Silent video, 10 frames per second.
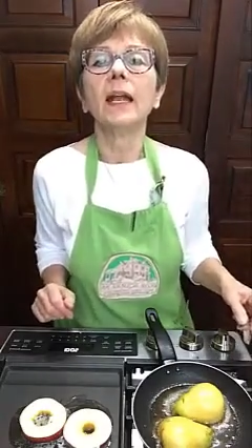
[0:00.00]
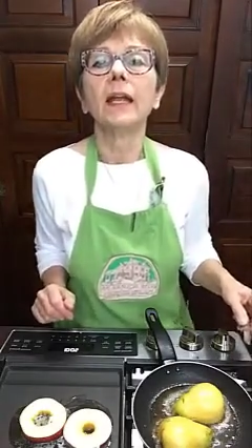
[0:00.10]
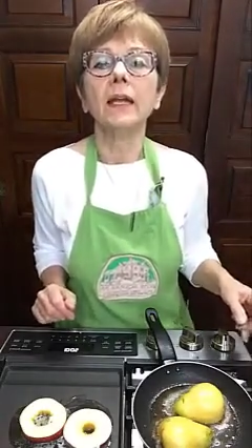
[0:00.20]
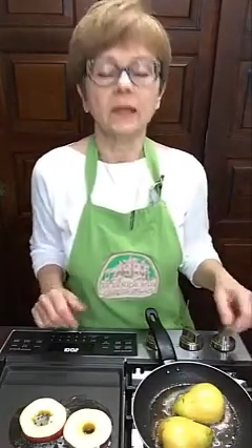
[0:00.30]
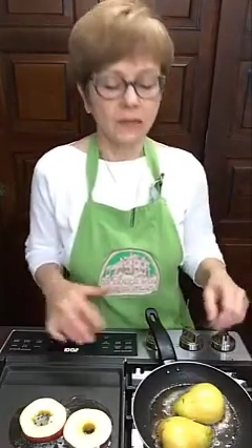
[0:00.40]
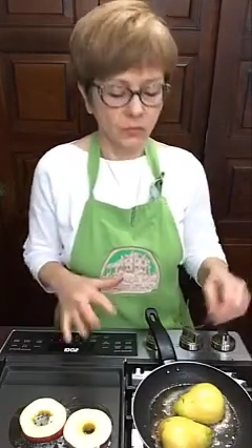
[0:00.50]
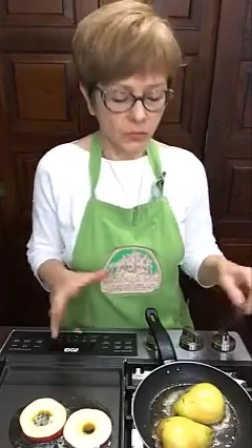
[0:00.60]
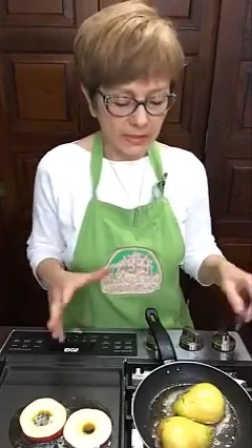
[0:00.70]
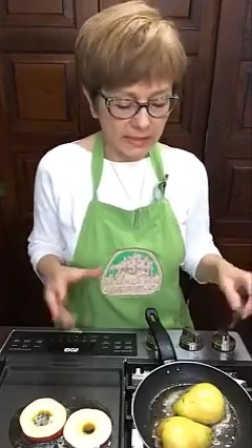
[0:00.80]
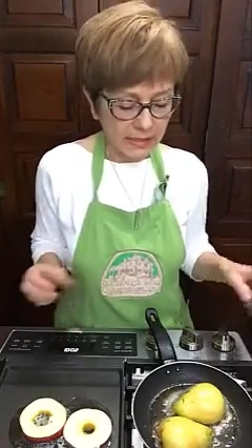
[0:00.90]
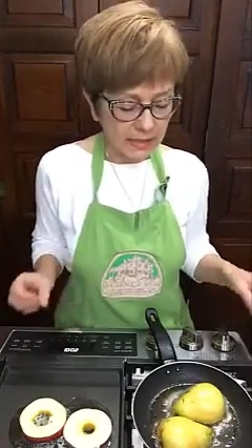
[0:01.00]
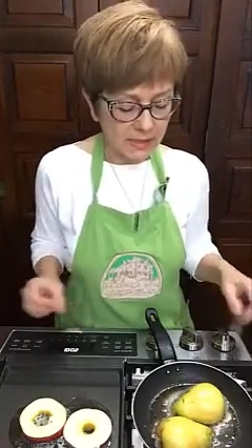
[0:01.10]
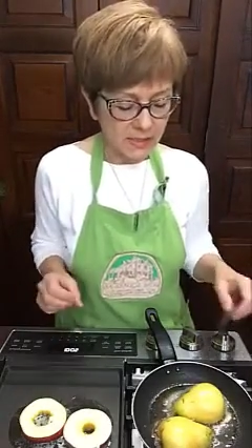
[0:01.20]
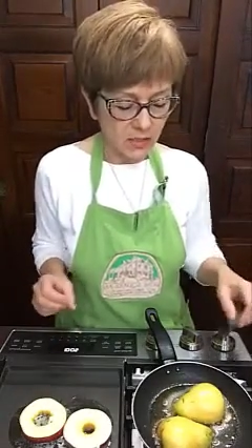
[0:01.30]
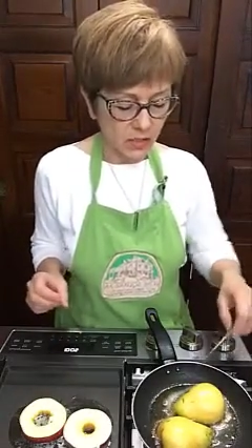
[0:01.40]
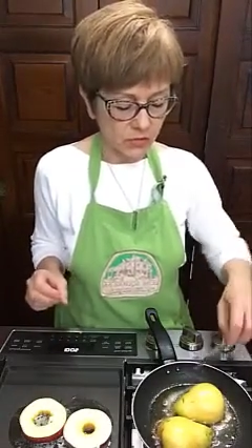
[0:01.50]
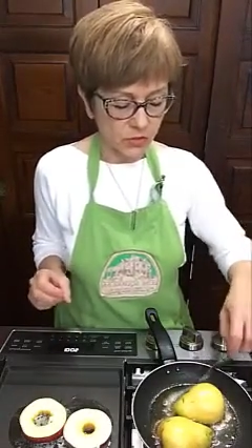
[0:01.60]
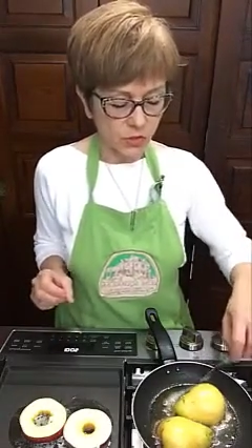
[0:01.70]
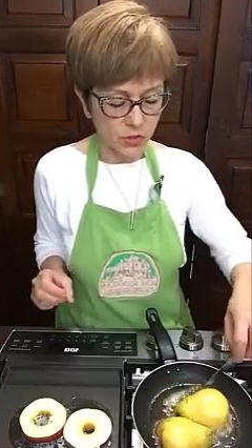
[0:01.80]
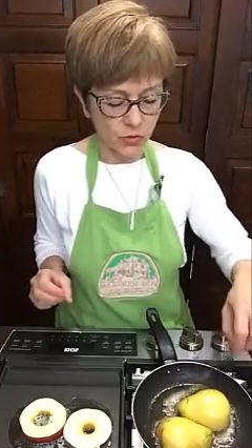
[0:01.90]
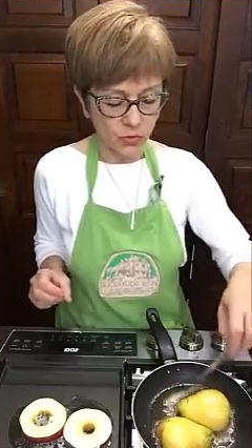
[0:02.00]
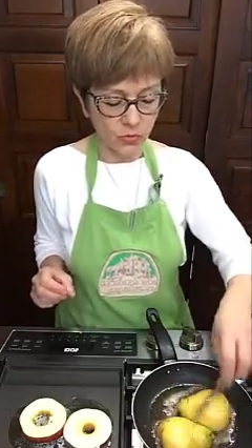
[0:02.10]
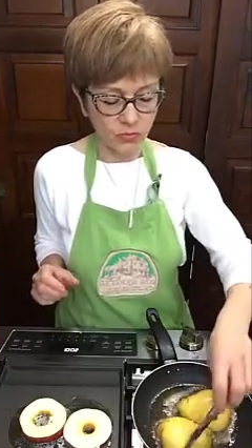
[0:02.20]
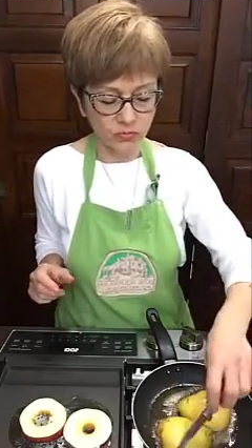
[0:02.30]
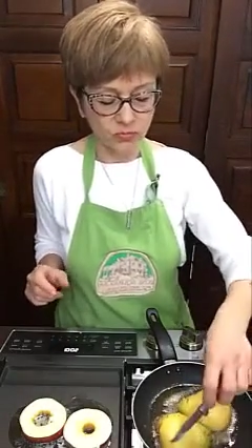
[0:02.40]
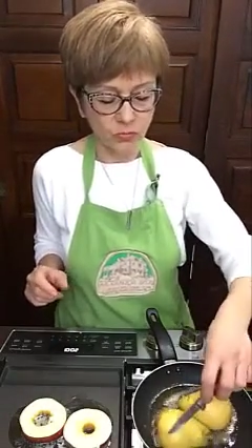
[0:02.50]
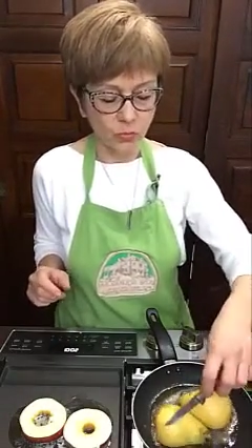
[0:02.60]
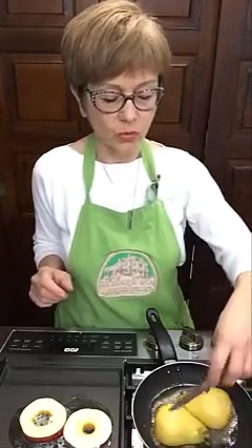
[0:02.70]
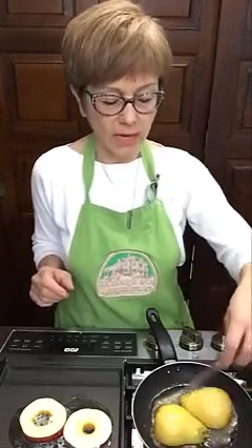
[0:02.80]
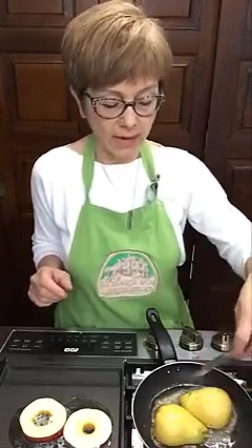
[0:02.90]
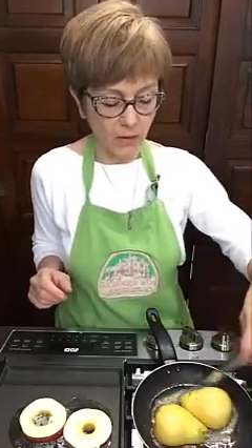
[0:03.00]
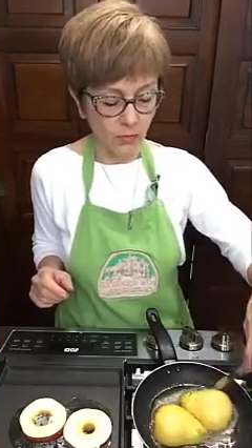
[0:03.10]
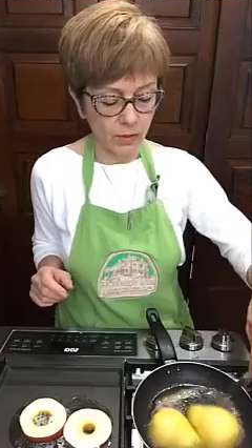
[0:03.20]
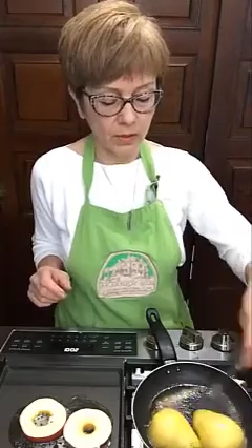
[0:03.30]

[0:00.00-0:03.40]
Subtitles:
it really starts to brown.